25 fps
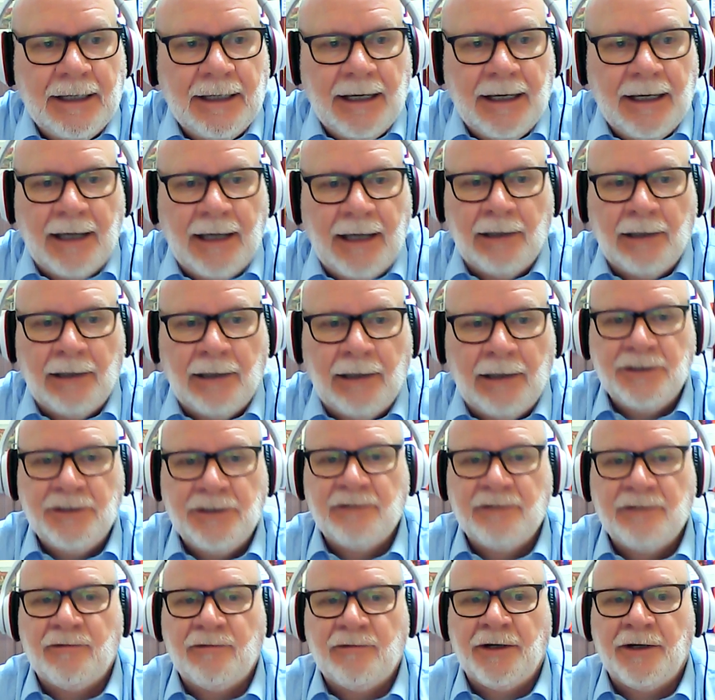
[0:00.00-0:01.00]
A lot
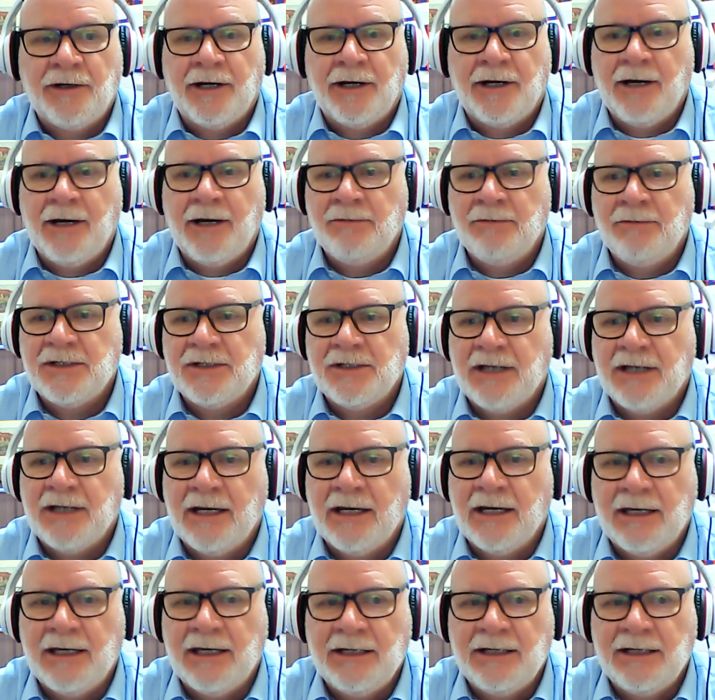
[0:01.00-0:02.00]
of what I'm
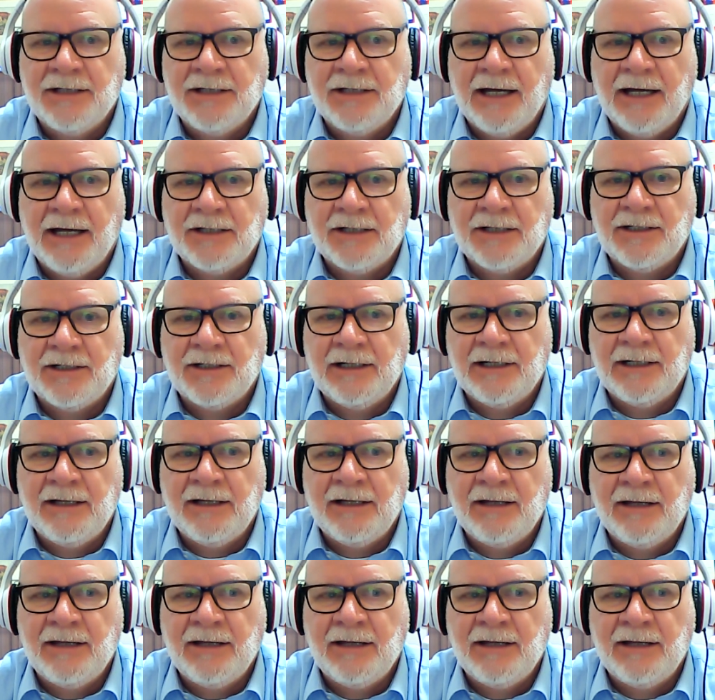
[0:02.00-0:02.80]
saying is actually